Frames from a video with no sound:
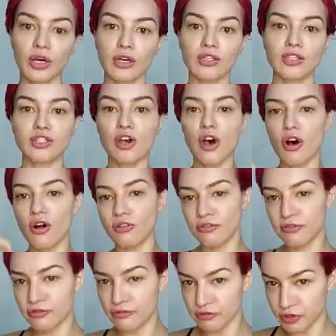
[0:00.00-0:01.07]
solve
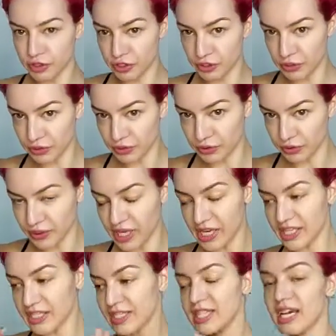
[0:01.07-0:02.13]
for you
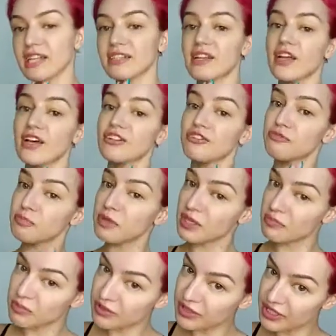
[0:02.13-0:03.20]
is that a lot of
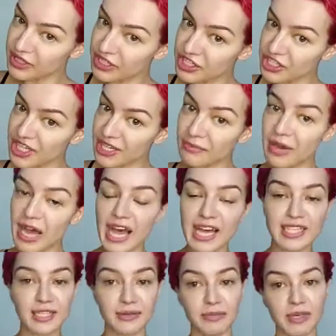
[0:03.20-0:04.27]
people in the gym
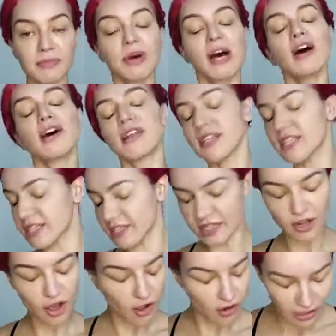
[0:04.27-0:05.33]
ask me, but listen
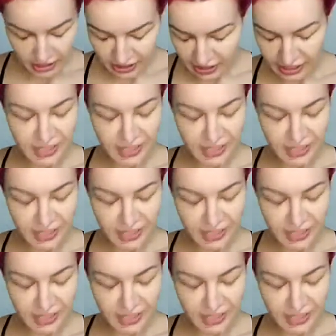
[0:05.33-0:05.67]
Olly,